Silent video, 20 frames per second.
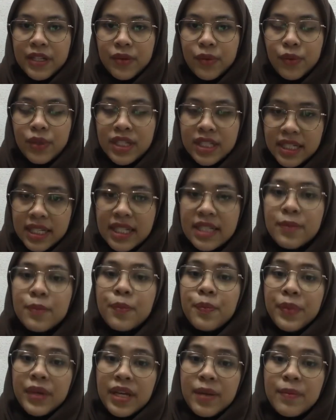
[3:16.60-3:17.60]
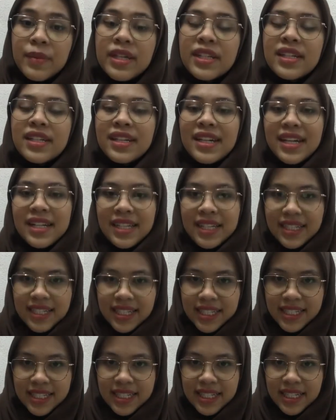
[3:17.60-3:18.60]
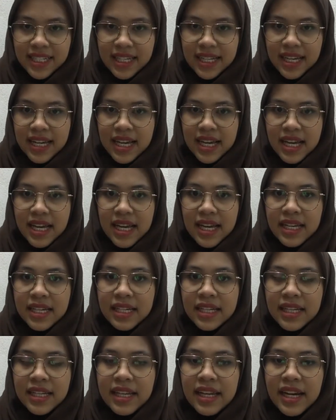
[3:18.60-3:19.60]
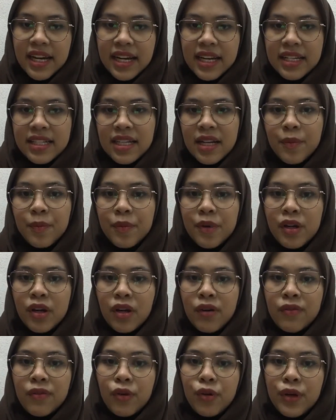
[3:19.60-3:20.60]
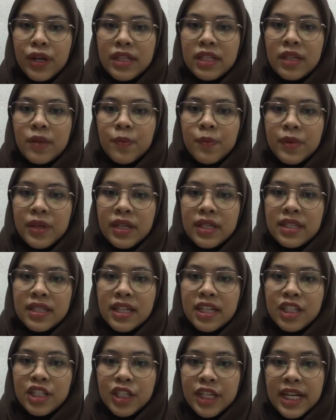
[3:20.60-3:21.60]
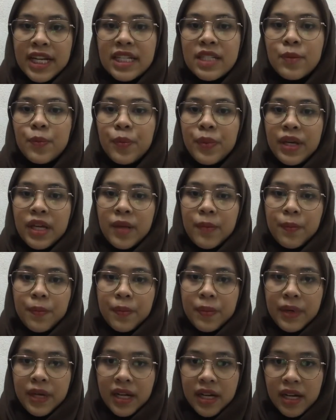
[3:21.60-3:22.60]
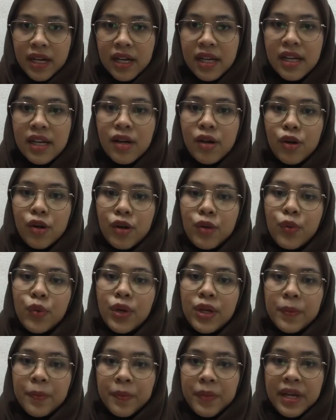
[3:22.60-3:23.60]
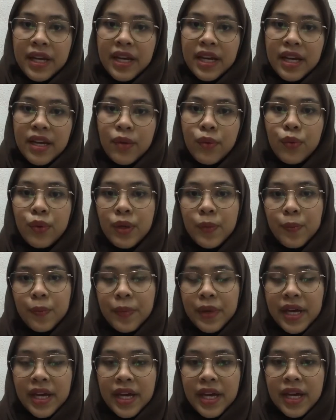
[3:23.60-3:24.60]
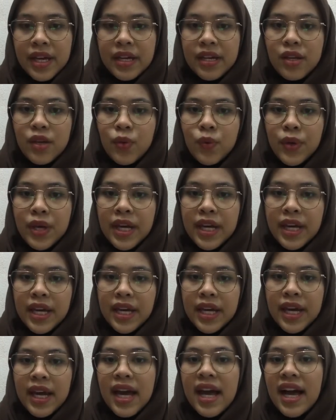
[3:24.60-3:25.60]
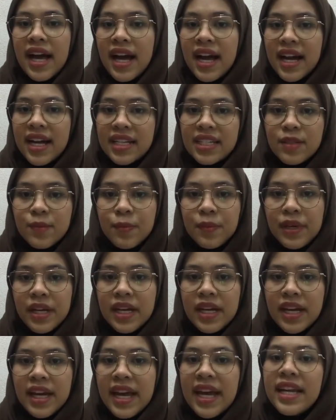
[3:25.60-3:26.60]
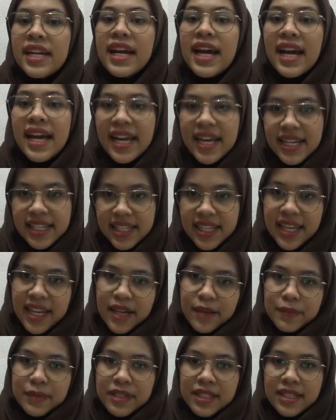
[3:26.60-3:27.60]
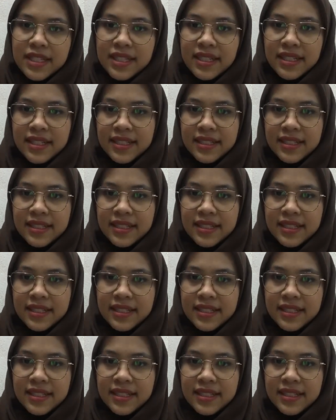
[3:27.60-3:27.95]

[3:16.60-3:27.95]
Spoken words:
which is payment card industry. There are examples of OLTP such as PayPal or WorldPay, WePay, eWay, IcePay, and ATMs.